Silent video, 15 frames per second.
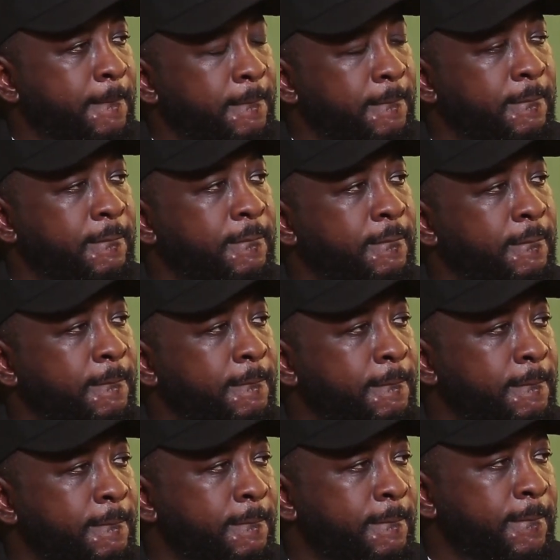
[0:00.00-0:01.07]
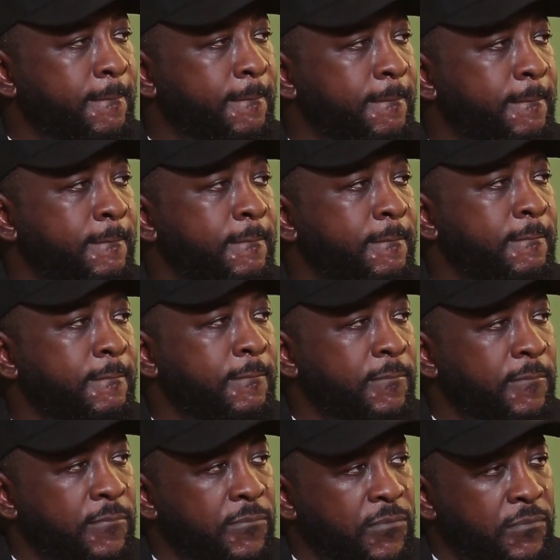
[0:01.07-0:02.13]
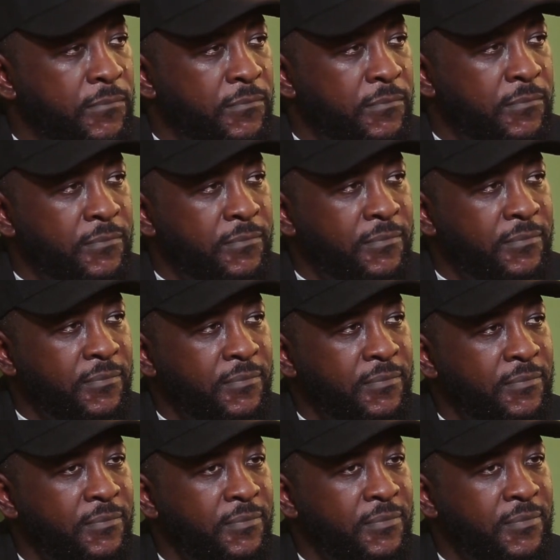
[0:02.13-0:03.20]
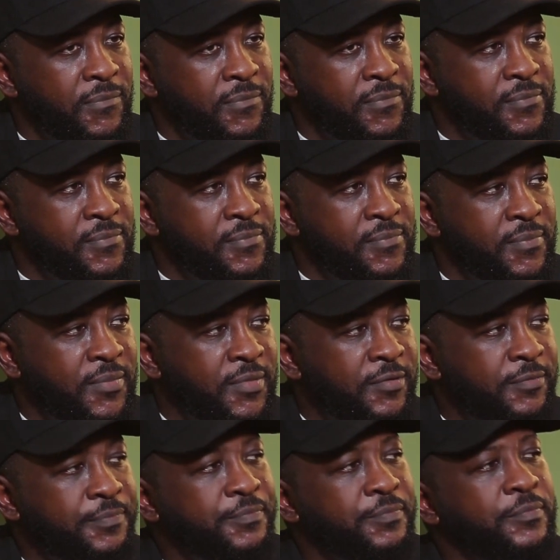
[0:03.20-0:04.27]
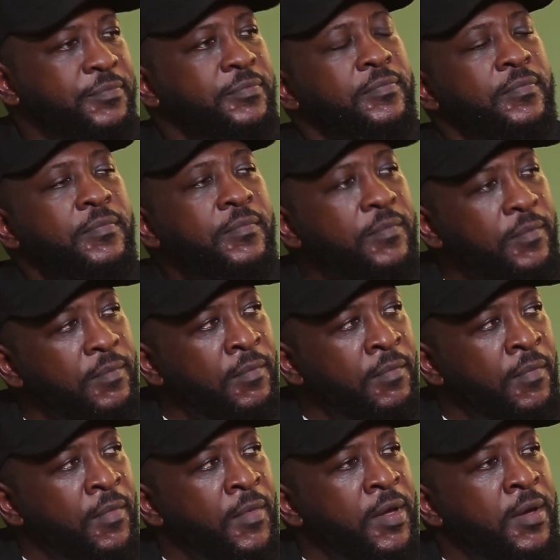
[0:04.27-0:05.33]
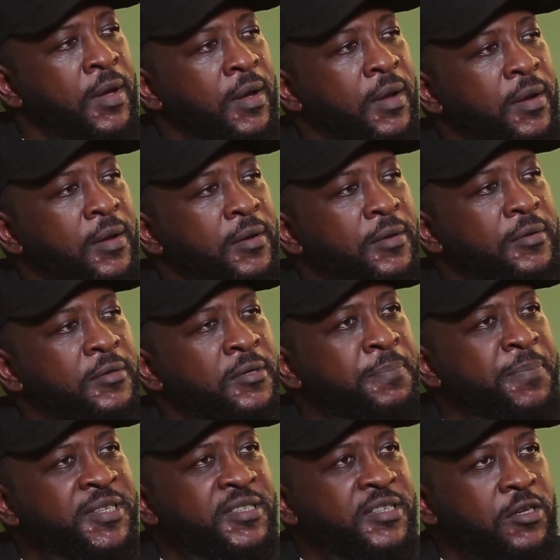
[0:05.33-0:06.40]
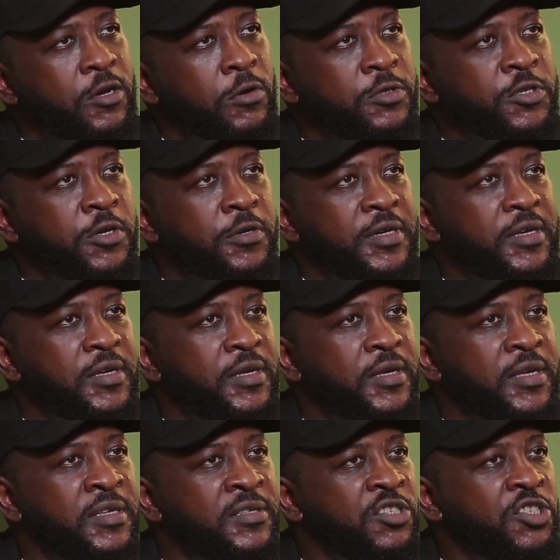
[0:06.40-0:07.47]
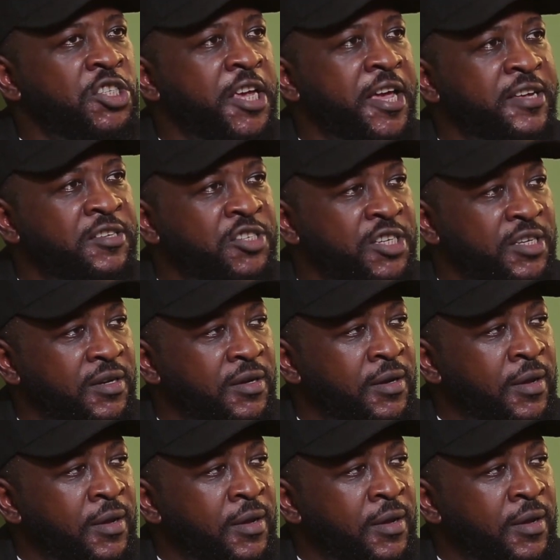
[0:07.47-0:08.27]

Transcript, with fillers: the business culture in Nigeria, generally speaking, from, from your own perspective? The business culture is changing